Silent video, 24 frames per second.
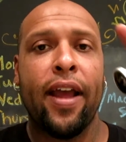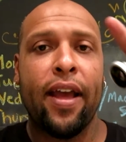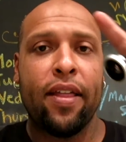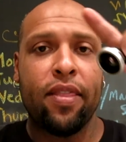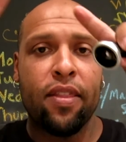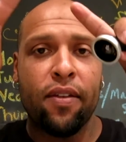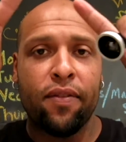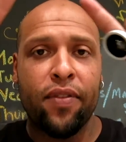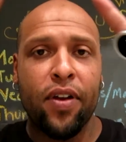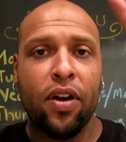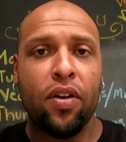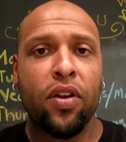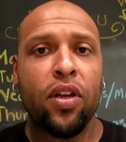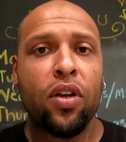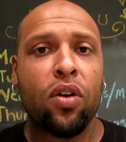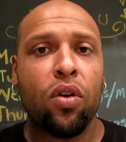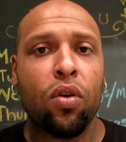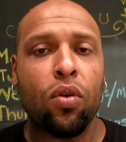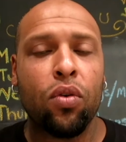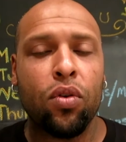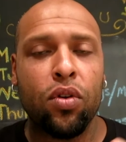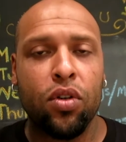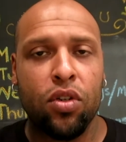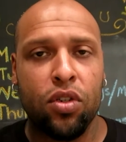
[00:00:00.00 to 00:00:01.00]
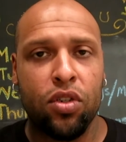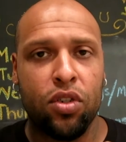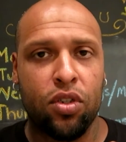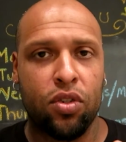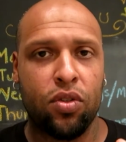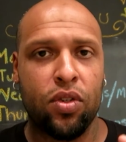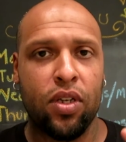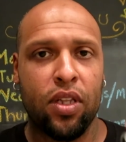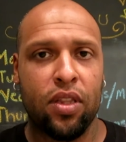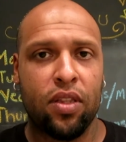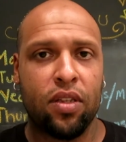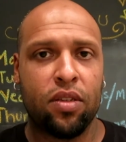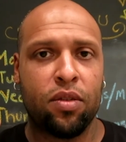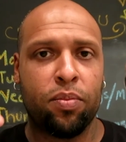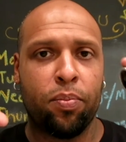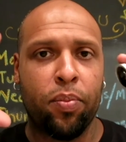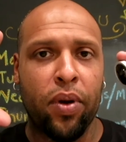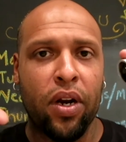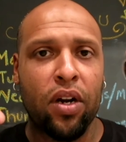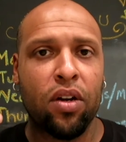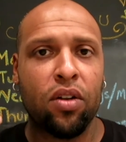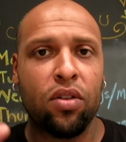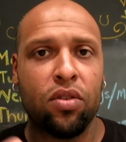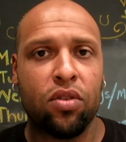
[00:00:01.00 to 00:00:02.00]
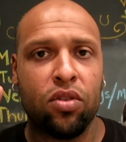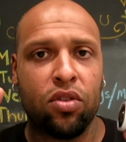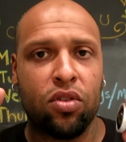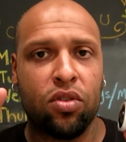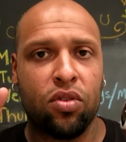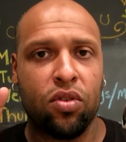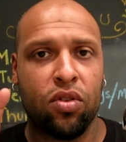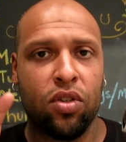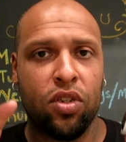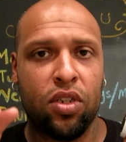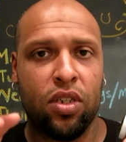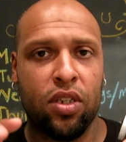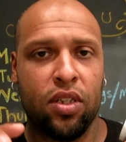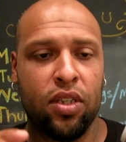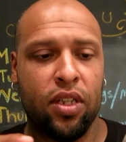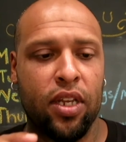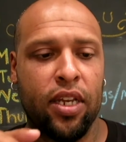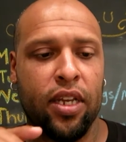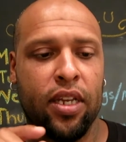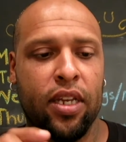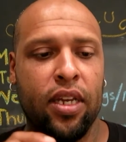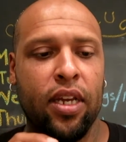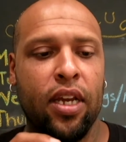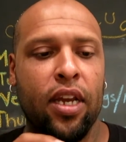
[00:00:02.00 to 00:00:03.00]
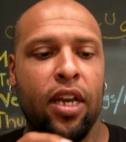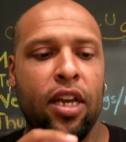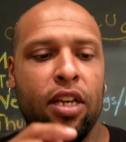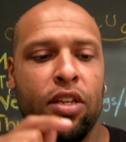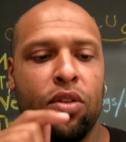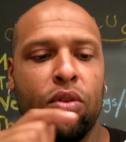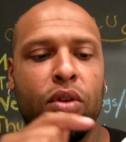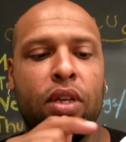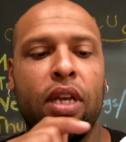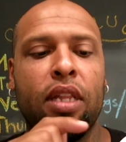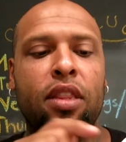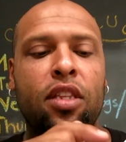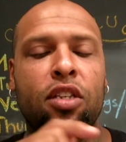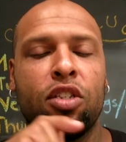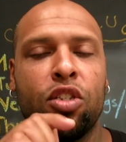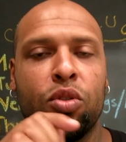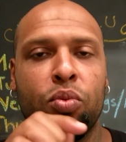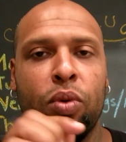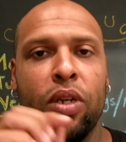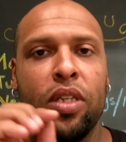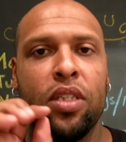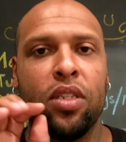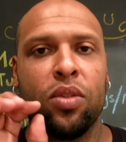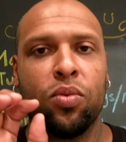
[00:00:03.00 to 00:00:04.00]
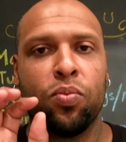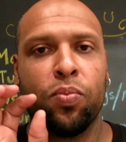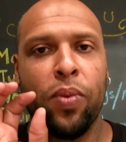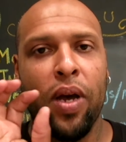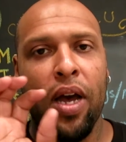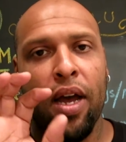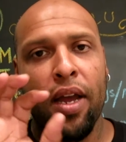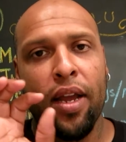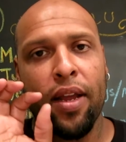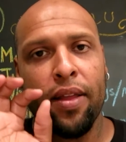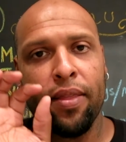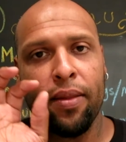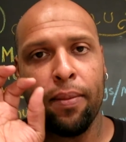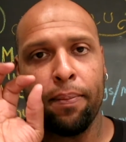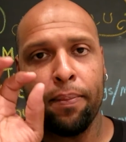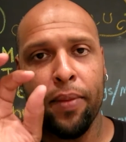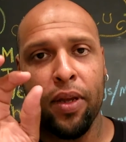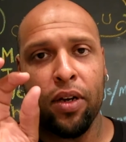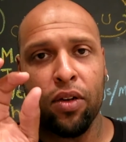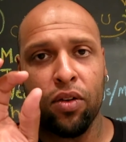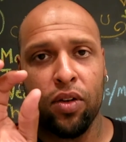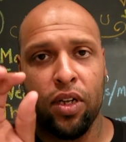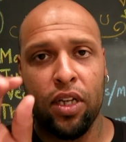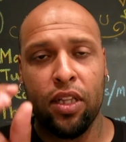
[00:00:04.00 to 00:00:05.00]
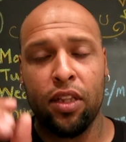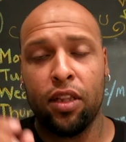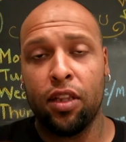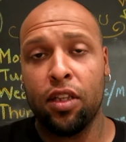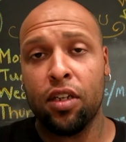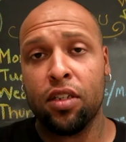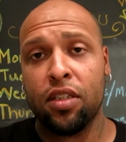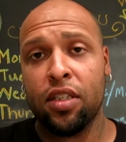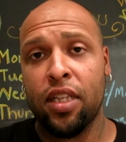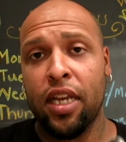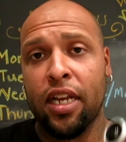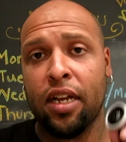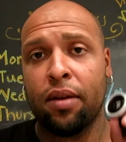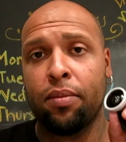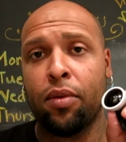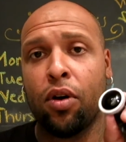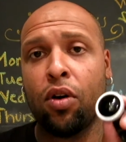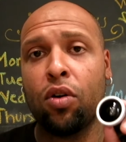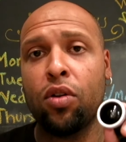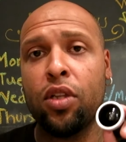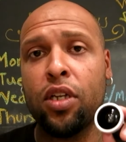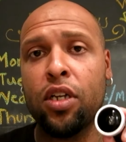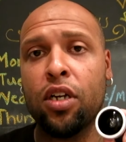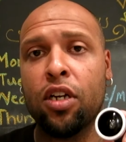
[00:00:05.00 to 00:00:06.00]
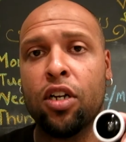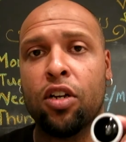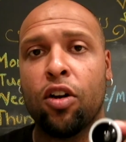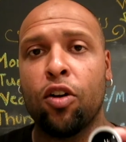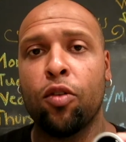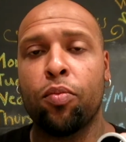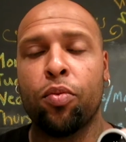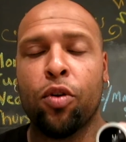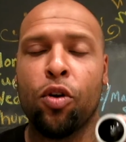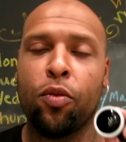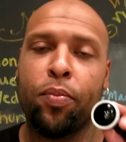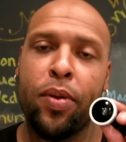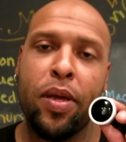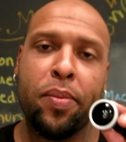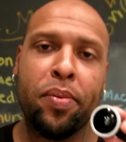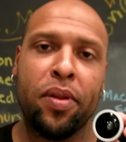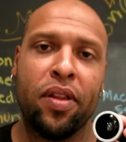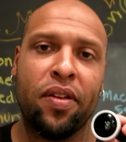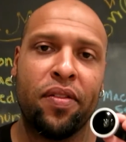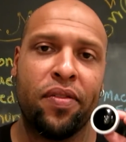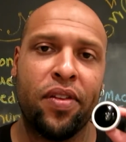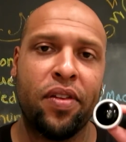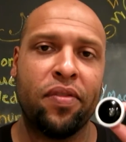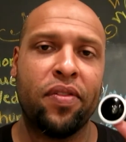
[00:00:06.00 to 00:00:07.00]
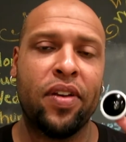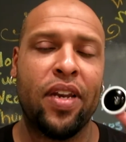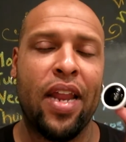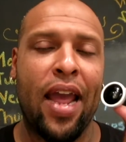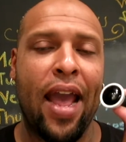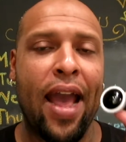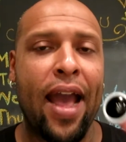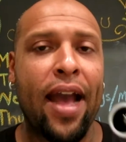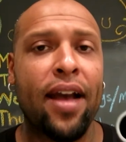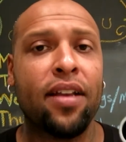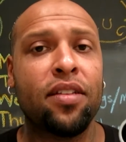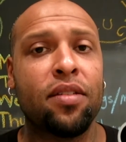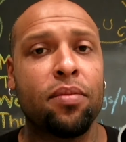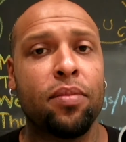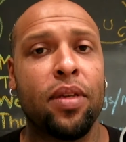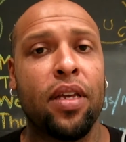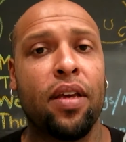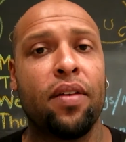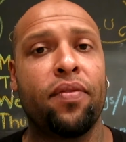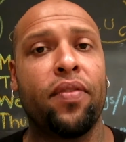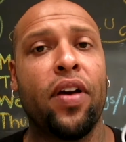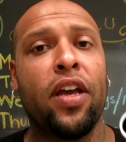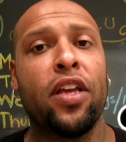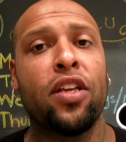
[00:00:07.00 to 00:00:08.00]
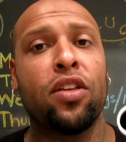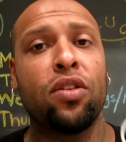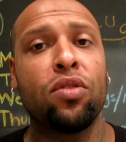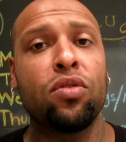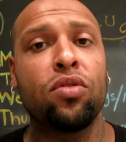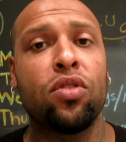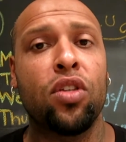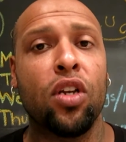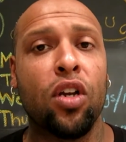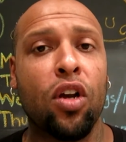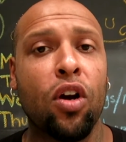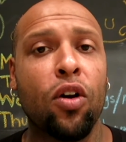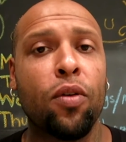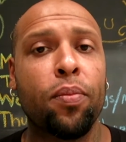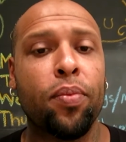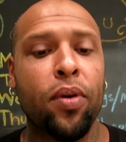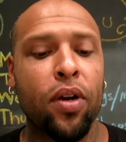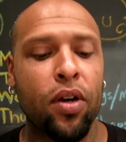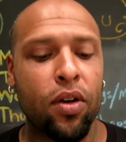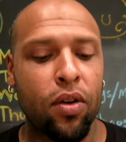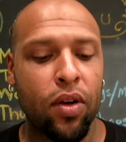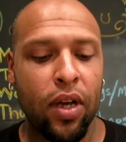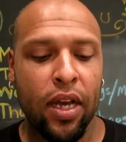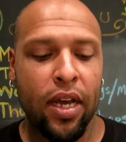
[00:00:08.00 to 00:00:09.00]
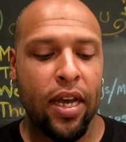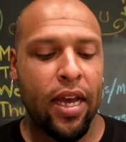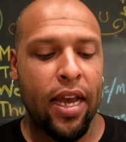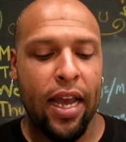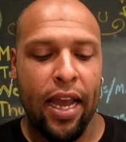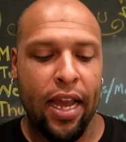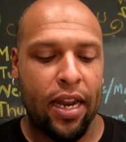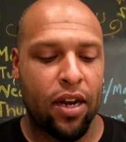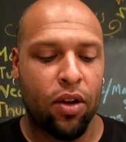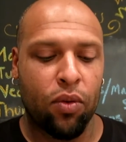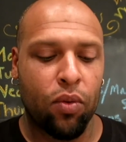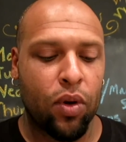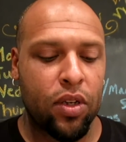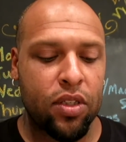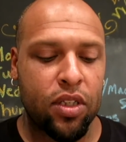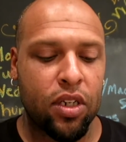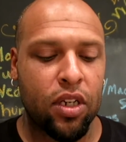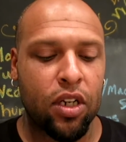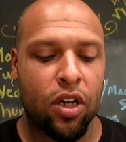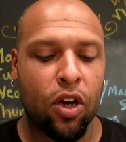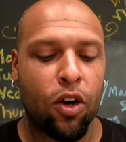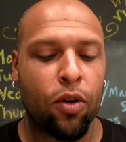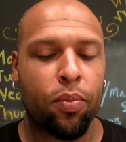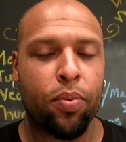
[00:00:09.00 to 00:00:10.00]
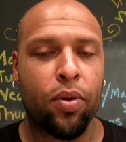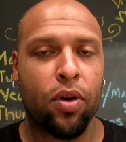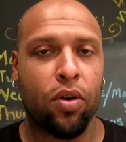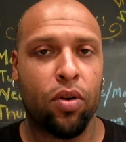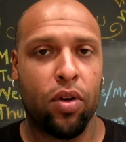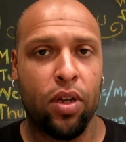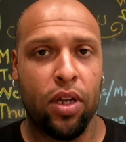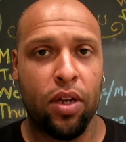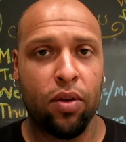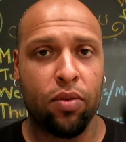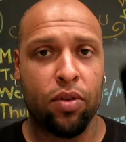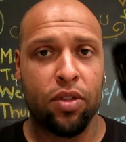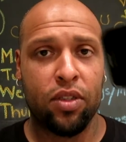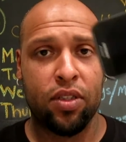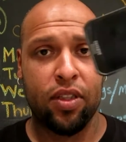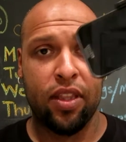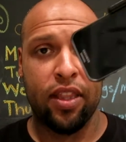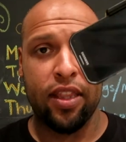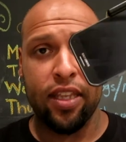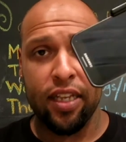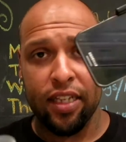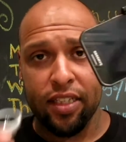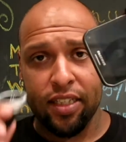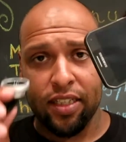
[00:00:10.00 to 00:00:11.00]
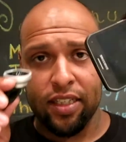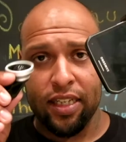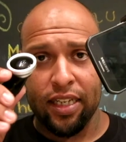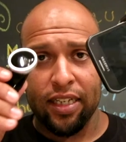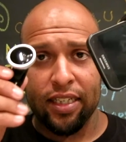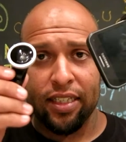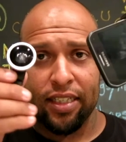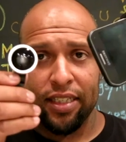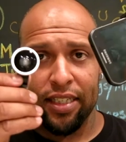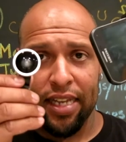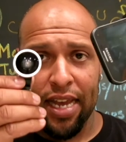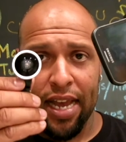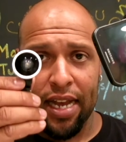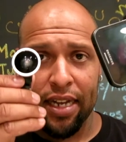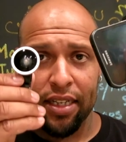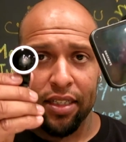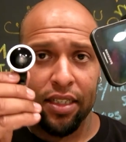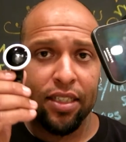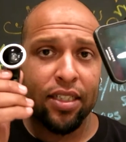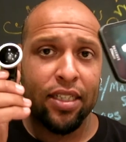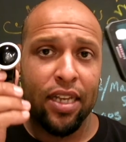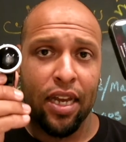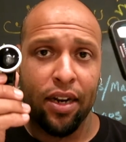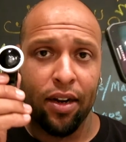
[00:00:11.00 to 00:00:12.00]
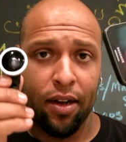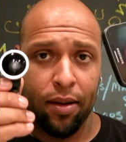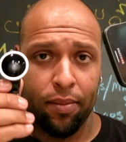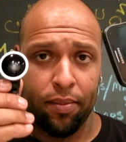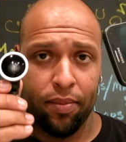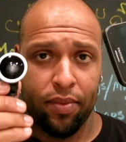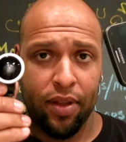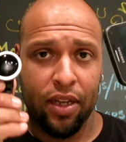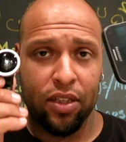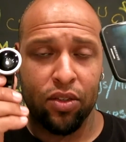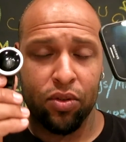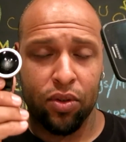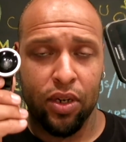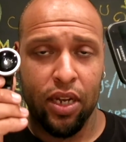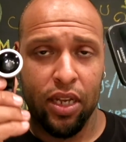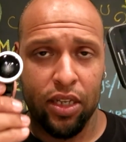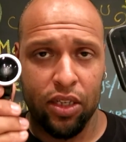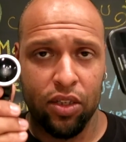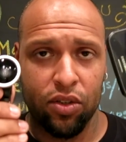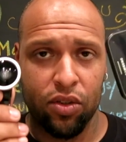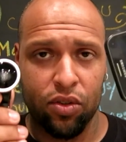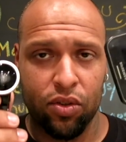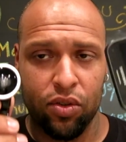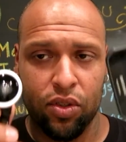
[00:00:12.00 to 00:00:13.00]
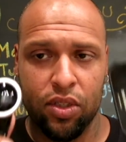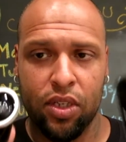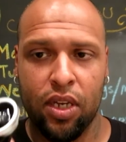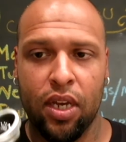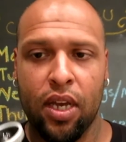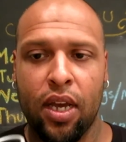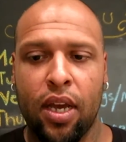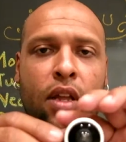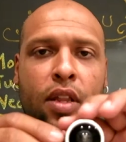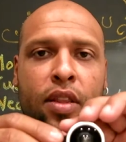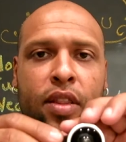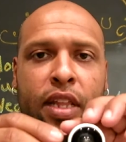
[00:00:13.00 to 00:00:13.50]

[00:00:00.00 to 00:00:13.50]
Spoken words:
the very corners you get this barrel distortion. Like you get the sweet spot in the middle. It looks like I'm holding a GoPro. People have even asked me if I used a GoPro, and it wasn't a GoPro. It was this exact setup. That's what I used.